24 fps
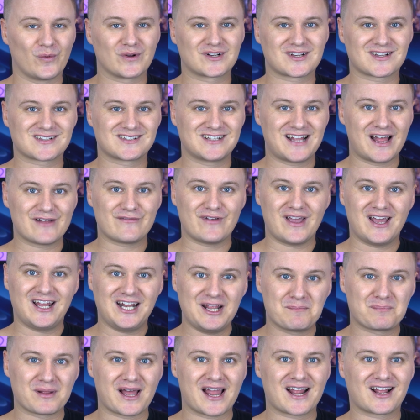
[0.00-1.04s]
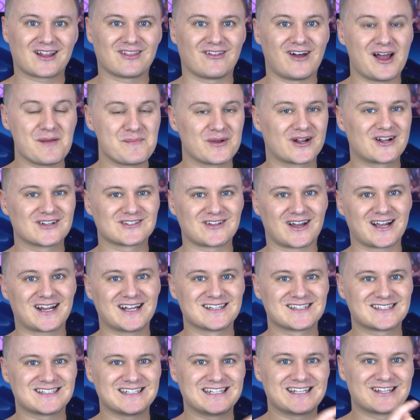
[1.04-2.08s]
which doesn't have any backlight, because I
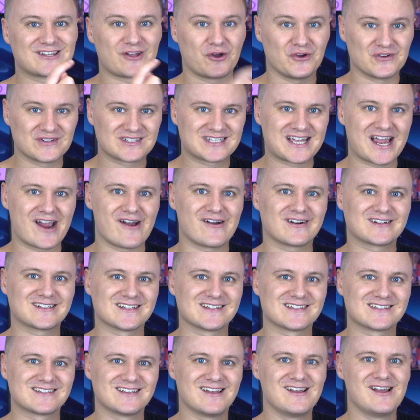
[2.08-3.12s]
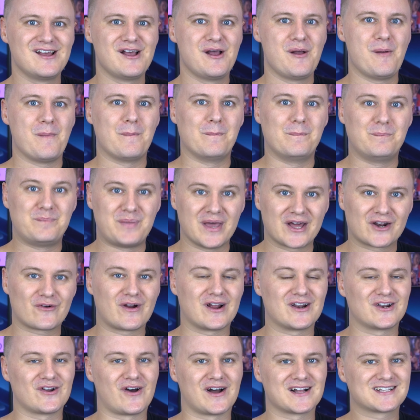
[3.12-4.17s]
can see those characters better
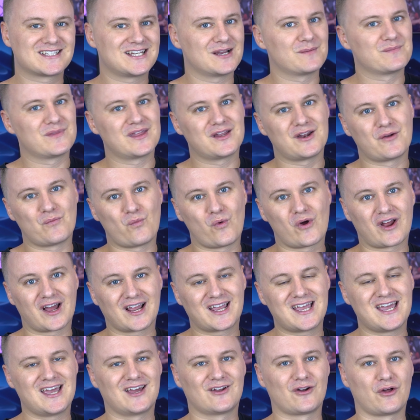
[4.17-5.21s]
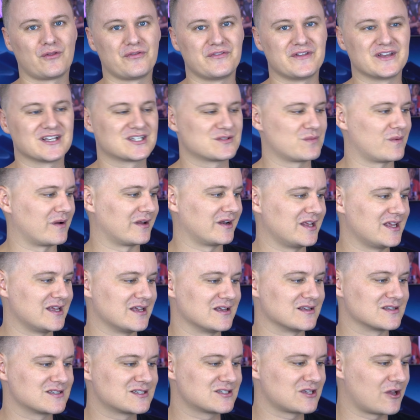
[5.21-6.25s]
at nighttime than what I can on this one
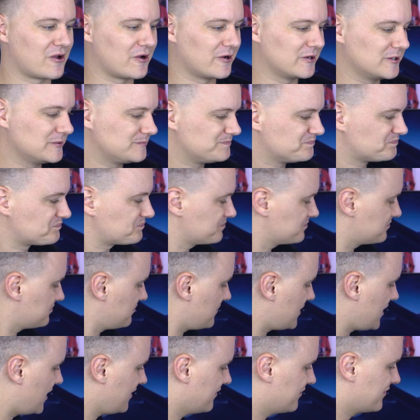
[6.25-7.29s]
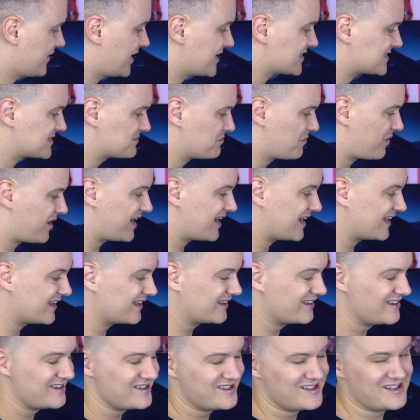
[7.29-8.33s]
here. So that's
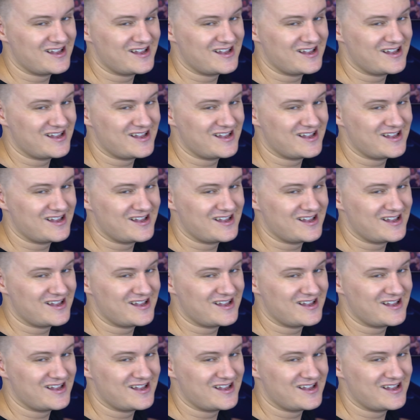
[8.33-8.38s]
my